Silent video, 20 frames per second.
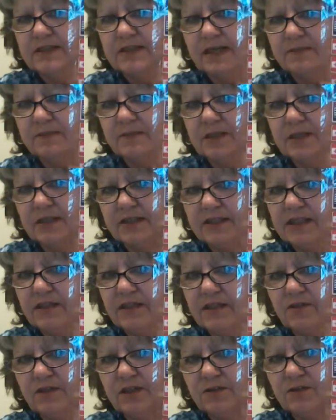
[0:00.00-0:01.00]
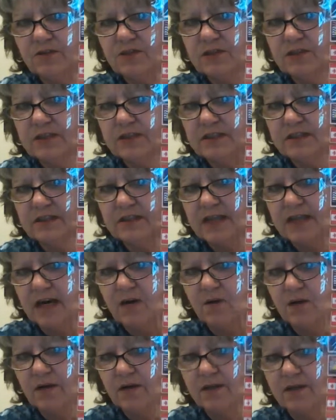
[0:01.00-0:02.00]
I'm in Ontario, so this is
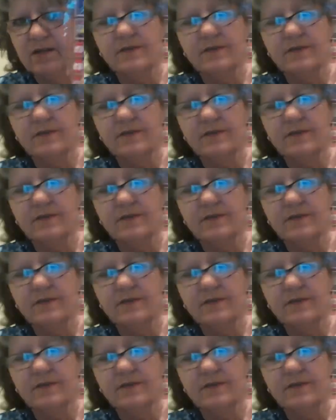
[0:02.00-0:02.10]
our